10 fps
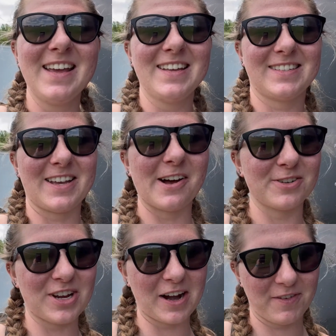So
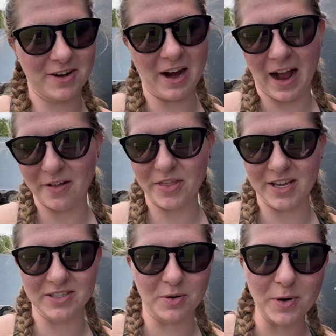trying to figure out how
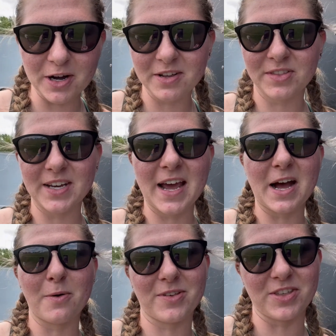things are working
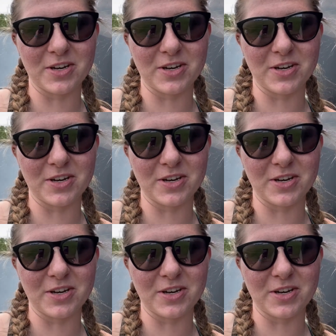now with the